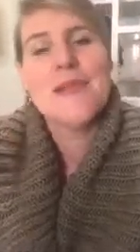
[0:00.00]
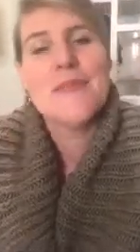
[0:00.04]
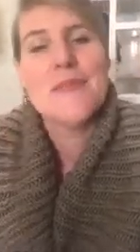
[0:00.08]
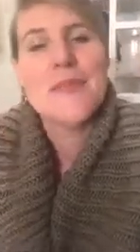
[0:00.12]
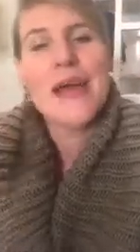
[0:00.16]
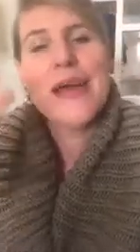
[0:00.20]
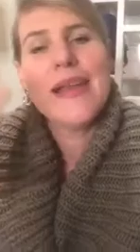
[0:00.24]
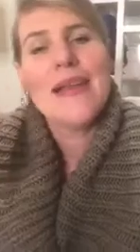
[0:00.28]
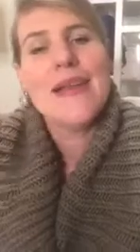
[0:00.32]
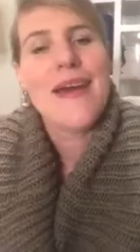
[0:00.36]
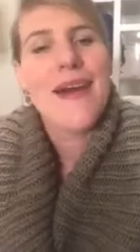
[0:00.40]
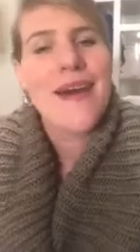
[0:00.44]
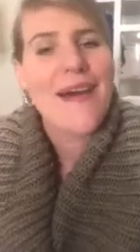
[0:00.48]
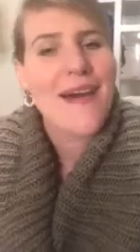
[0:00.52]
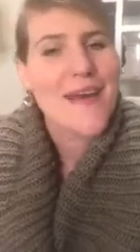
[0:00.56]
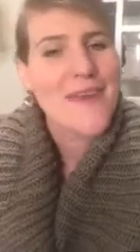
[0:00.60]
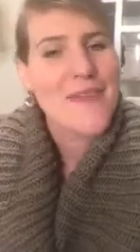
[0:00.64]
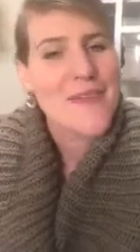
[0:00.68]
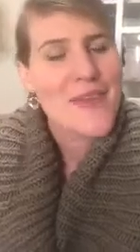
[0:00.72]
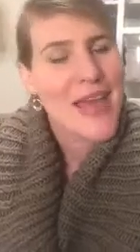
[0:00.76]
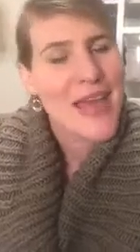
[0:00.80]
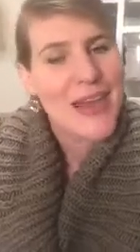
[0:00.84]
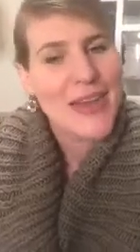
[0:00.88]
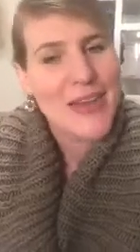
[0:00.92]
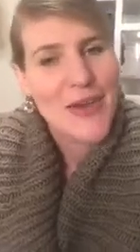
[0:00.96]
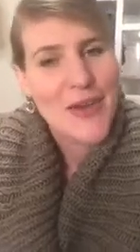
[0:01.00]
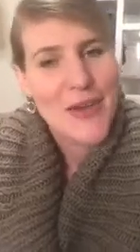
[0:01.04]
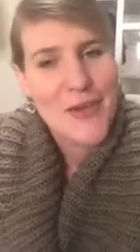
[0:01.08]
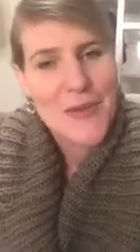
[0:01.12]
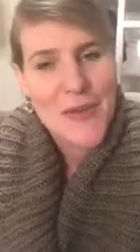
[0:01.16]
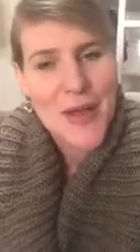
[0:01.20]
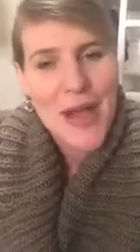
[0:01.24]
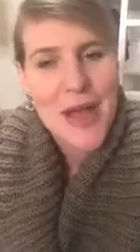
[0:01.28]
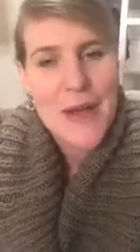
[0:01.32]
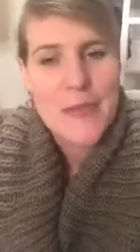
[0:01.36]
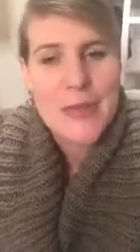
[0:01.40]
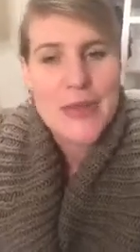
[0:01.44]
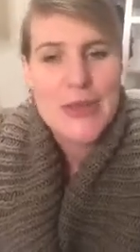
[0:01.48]
my live. Hello,
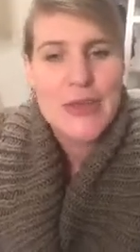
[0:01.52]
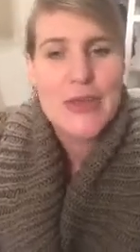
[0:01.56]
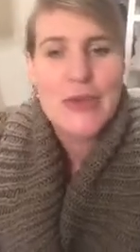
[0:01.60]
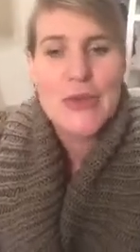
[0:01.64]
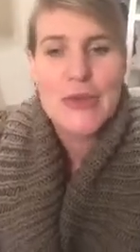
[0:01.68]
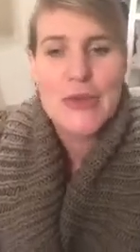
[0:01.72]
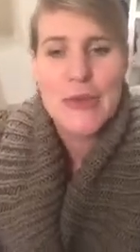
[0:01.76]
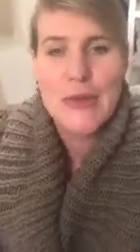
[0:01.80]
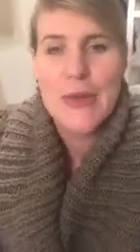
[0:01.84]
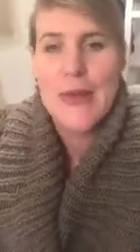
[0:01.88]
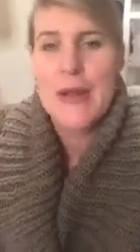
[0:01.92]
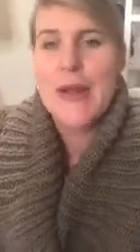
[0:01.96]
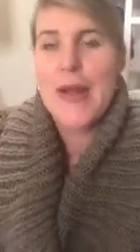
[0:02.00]
how are you?